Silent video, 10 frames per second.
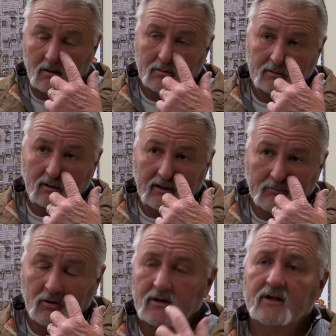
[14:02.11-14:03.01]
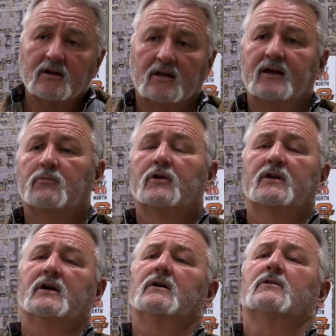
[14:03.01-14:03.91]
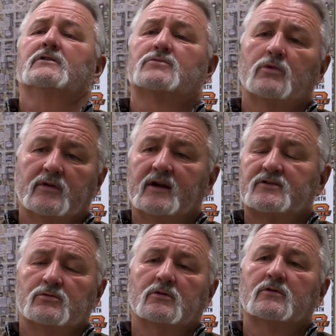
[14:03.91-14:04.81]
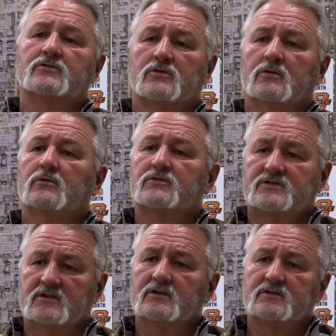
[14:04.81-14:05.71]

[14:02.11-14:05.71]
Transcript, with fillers: Up on the library. In the library tower is where the actual controller sits.